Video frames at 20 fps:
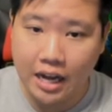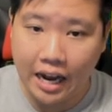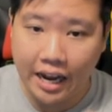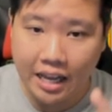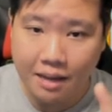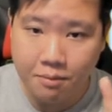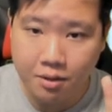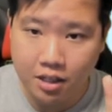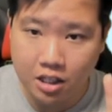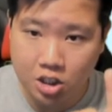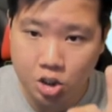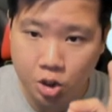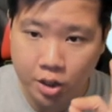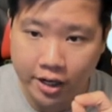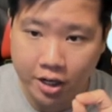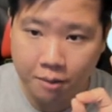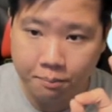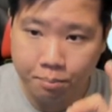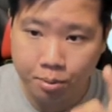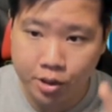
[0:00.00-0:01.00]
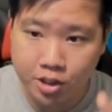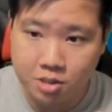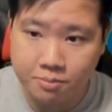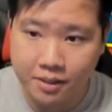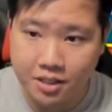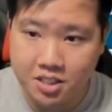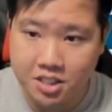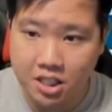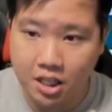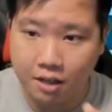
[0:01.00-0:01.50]
I am going to try to push
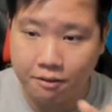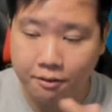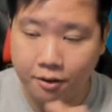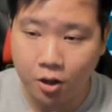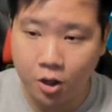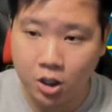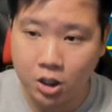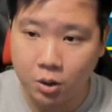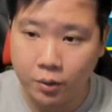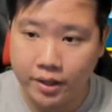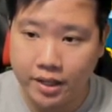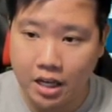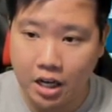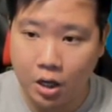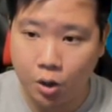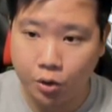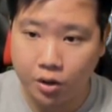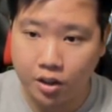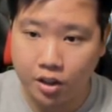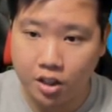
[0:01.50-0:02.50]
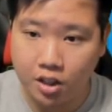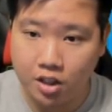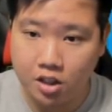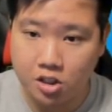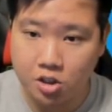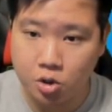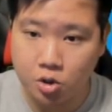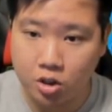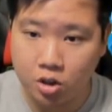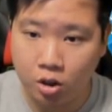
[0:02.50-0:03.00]
myself all the way out
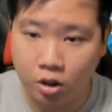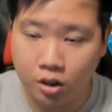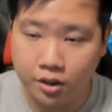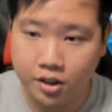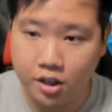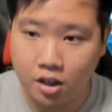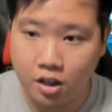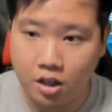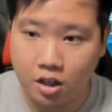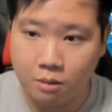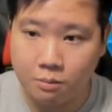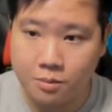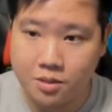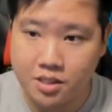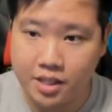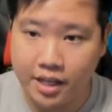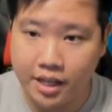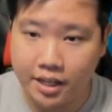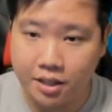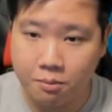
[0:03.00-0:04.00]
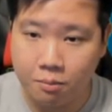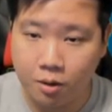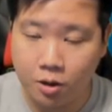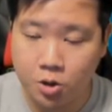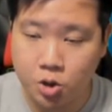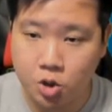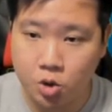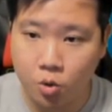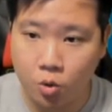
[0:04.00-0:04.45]
here to the call to arms and marching